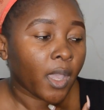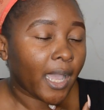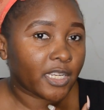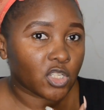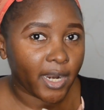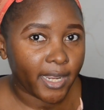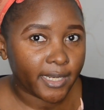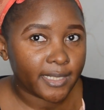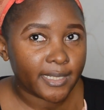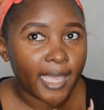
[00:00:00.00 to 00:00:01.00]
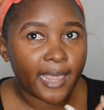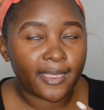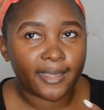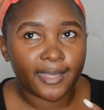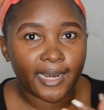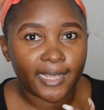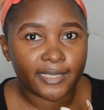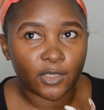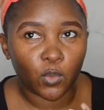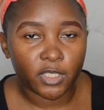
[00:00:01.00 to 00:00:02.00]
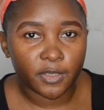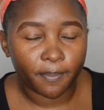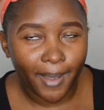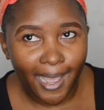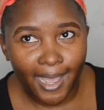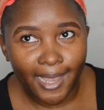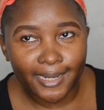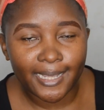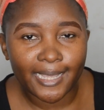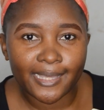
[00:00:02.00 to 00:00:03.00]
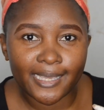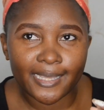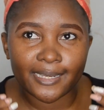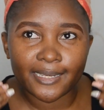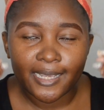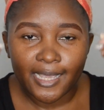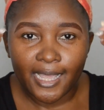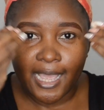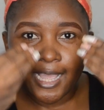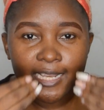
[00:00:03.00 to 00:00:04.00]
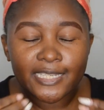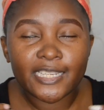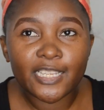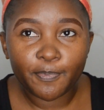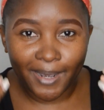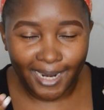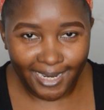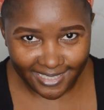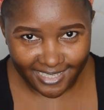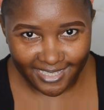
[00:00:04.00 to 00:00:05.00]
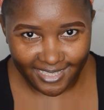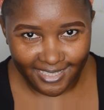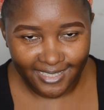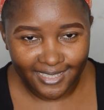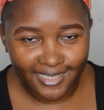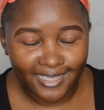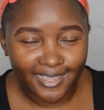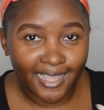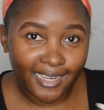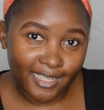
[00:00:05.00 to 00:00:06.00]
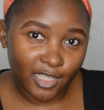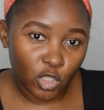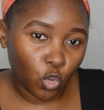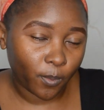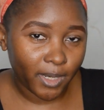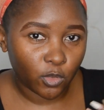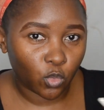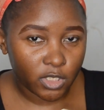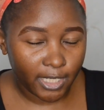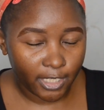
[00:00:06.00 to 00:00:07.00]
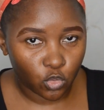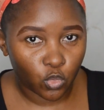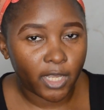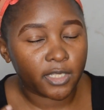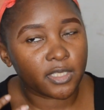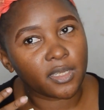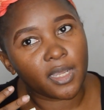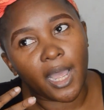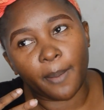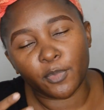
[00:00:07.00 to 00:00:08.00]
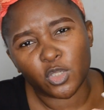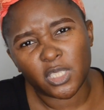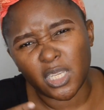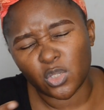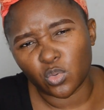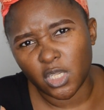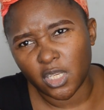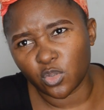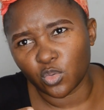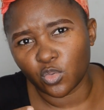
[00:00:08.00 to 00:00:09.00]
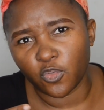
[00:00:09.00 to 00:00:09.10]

I tried, and then the lighting went bad, and then nilipaka nyingi than normally what I do. And I'm not here to tell you